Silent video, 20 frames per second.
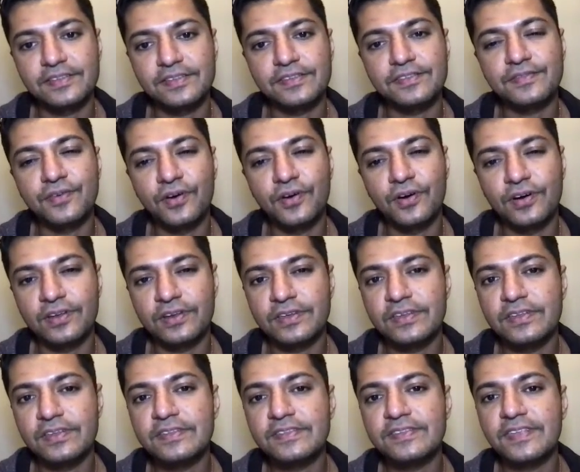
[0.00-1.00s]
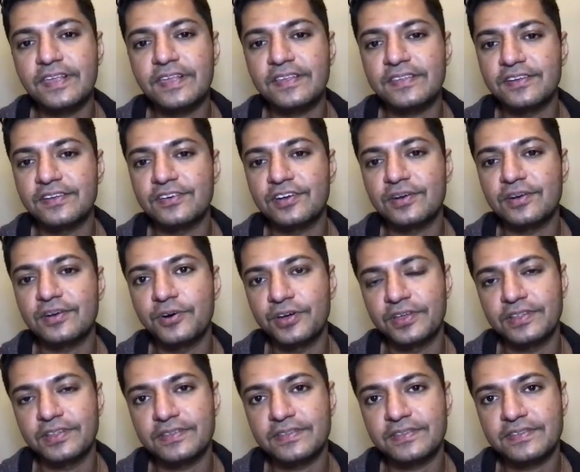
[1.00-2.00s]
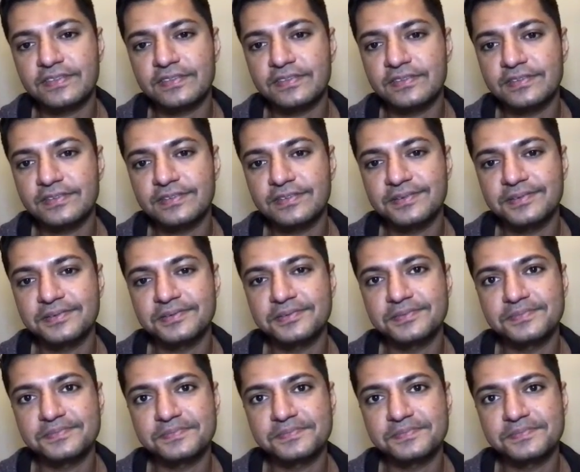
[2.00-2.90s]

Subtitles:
And this is for 600 points.